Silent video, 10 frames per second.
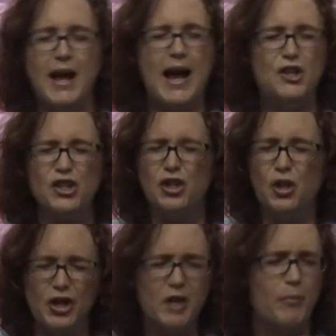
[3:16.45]
I just
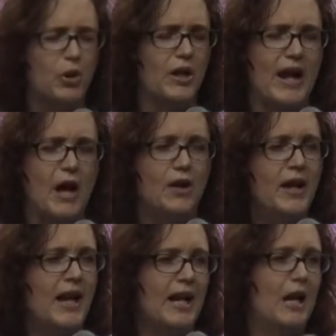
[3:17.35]
couldn't pull it out.
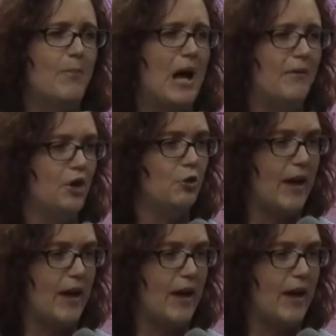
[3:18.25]
Ended up having to do